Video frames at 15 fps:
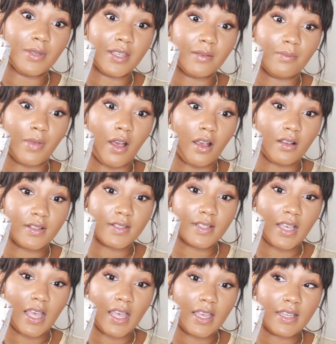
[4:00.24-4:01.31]
big box,
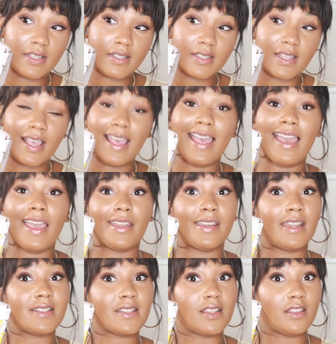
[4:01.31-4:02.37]
guys, and
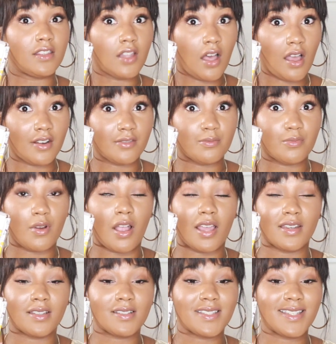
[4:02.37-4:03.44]
has a lot of
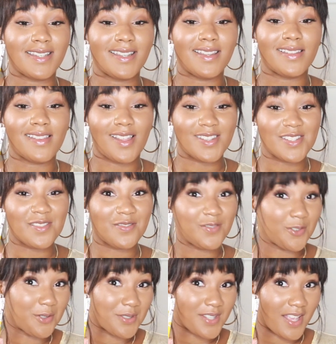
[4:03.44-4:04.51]
product in it, lots of
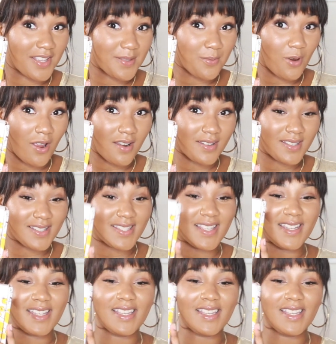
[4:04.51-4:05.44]
full-size products in